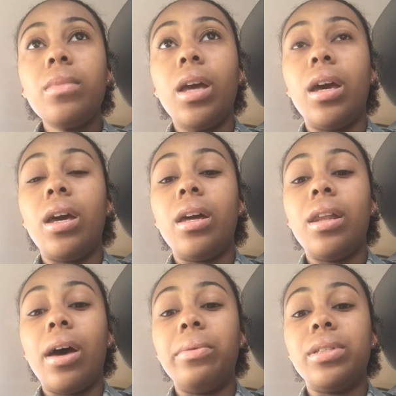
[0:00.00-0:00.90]

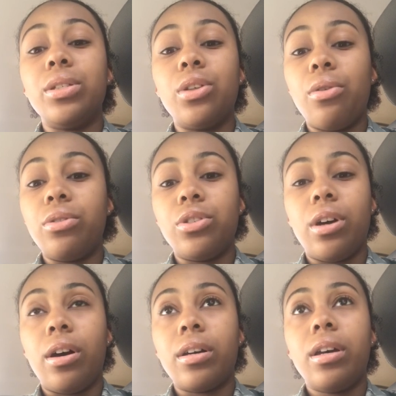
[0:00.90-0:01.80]
And I was in total
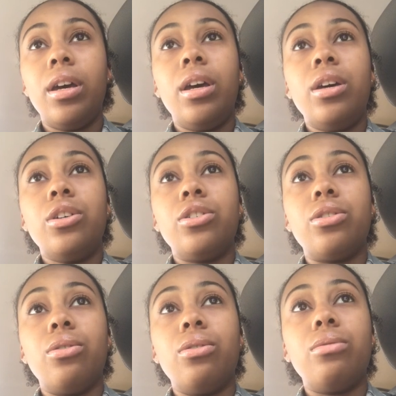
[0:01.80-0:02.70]
shock,
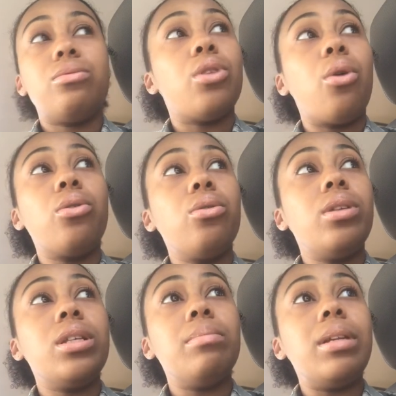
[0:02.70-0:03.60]
total
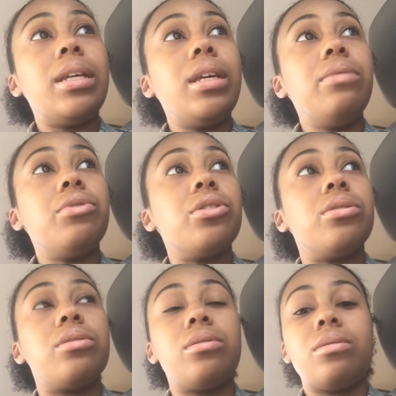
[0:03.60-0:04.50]
disbelief,
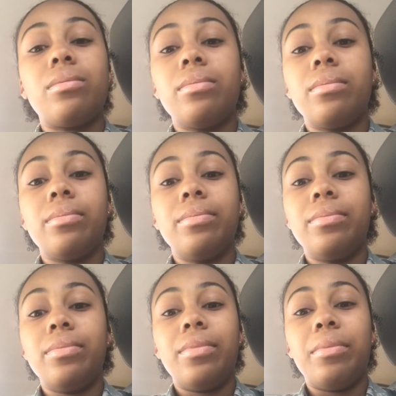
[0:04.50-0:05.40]
just
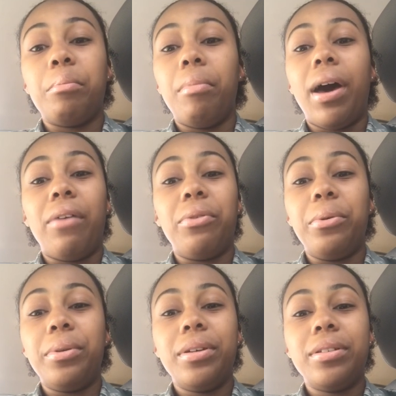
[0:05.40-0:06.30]

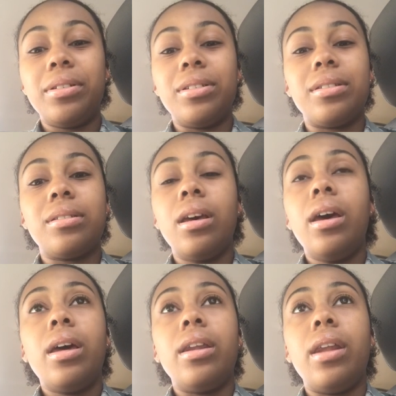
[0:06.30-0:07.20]
baffled. Just
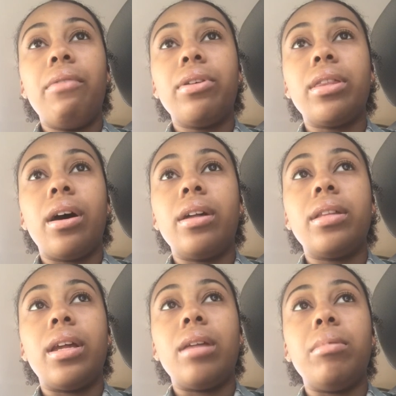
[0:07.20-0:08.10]
never thought
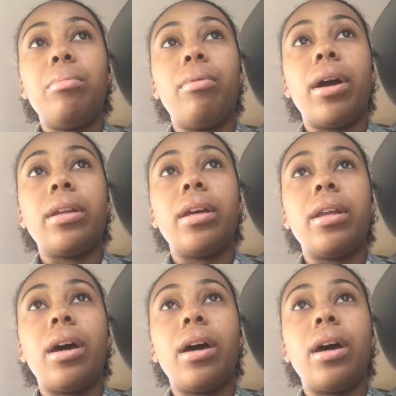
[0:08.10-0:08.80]
that I'd be pregnant.